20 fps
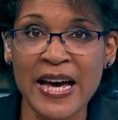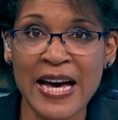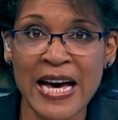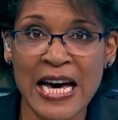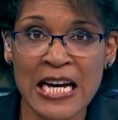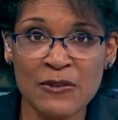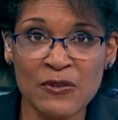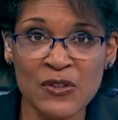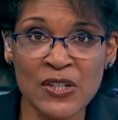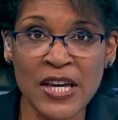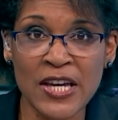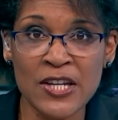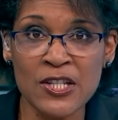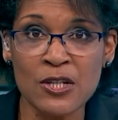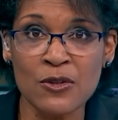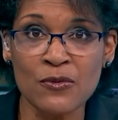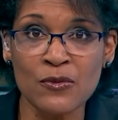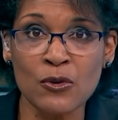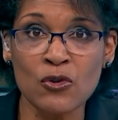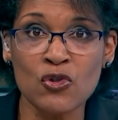
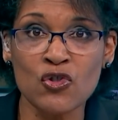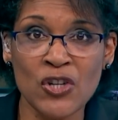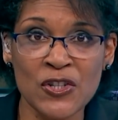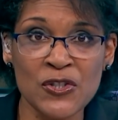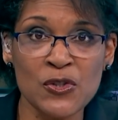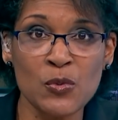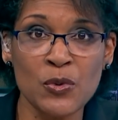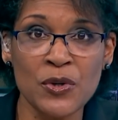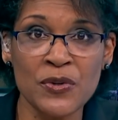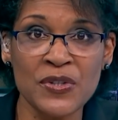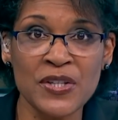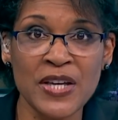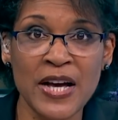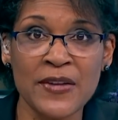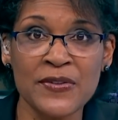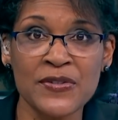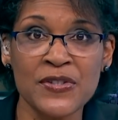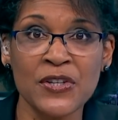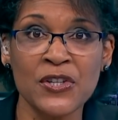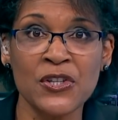advocating for trustworthy
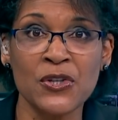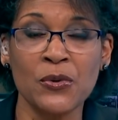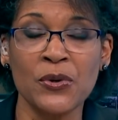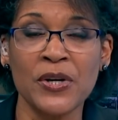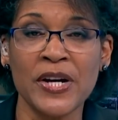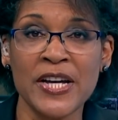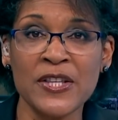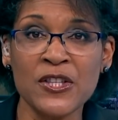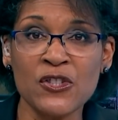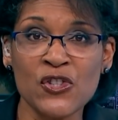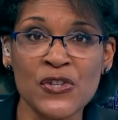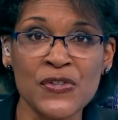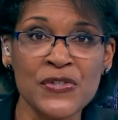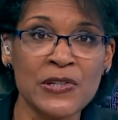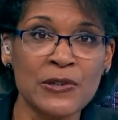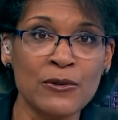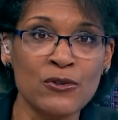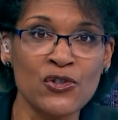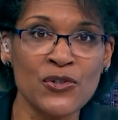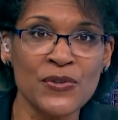and secure energy
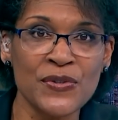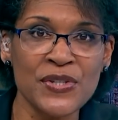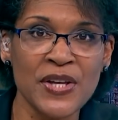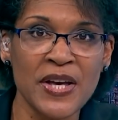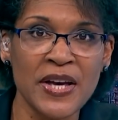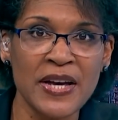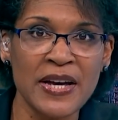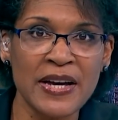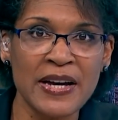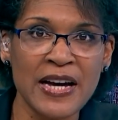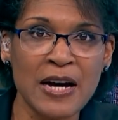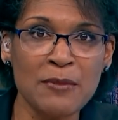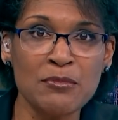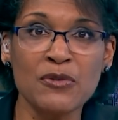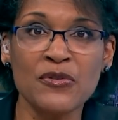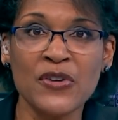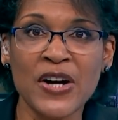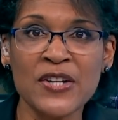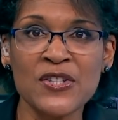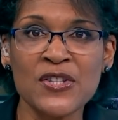solutions and
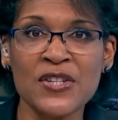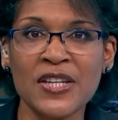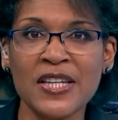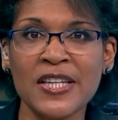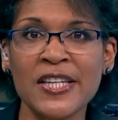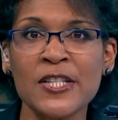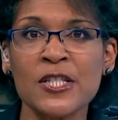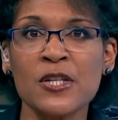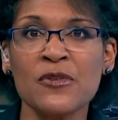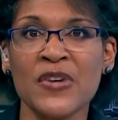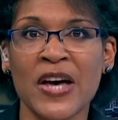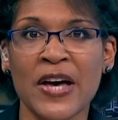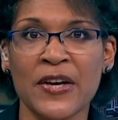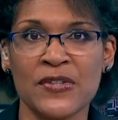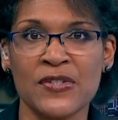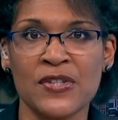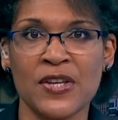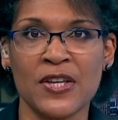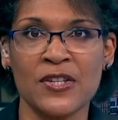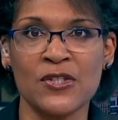providing ease of
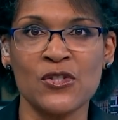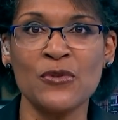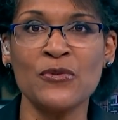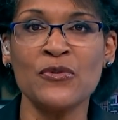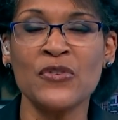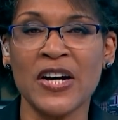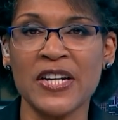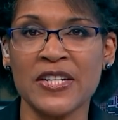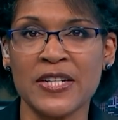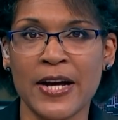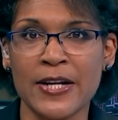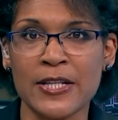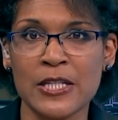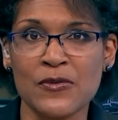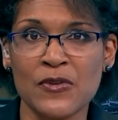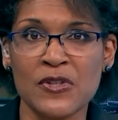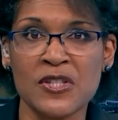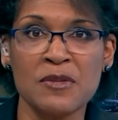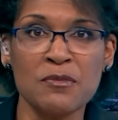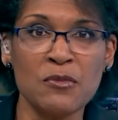access to finance
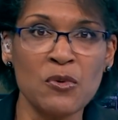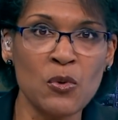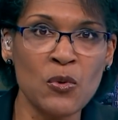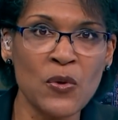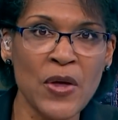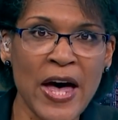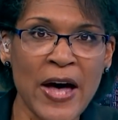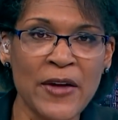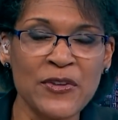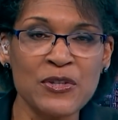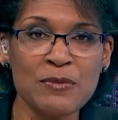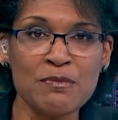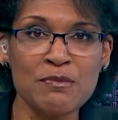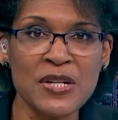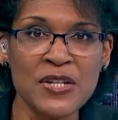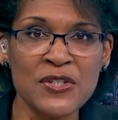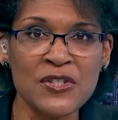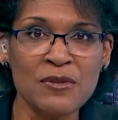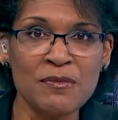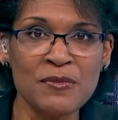for small and
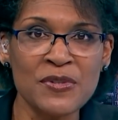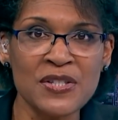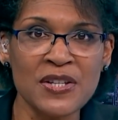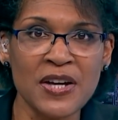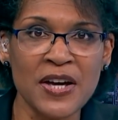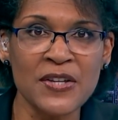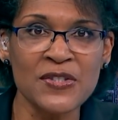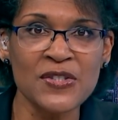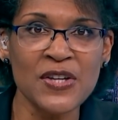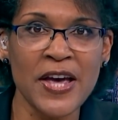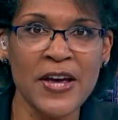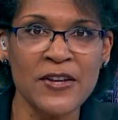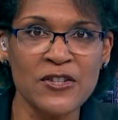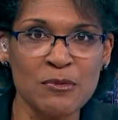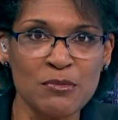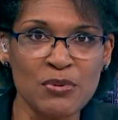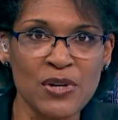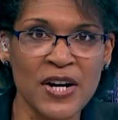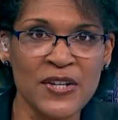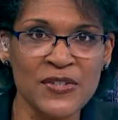medium-sized
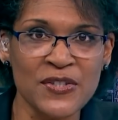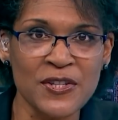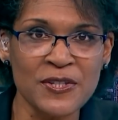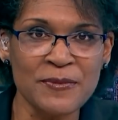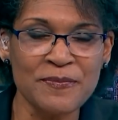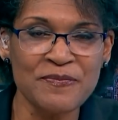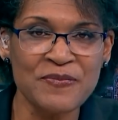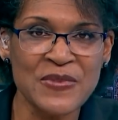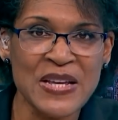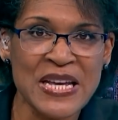enterprises.